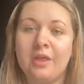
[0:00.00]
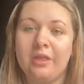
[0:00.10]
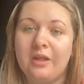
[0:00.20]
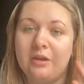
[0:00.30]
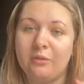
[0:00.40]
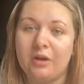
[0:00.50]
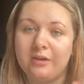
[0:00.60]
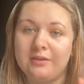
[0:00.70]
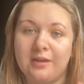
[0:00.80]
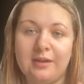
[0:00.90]
the little
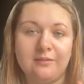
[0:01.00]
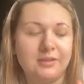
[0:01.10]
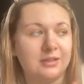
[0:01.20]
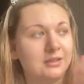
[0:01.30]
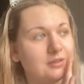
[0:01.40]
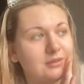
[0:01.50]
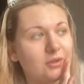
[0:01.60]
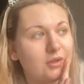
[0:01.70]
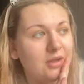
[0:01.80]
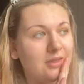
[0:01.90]
close that I live in so
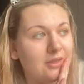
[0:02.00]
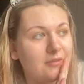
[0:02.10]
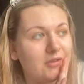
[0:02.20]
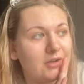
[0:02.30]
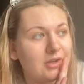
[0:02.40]
yeah they're very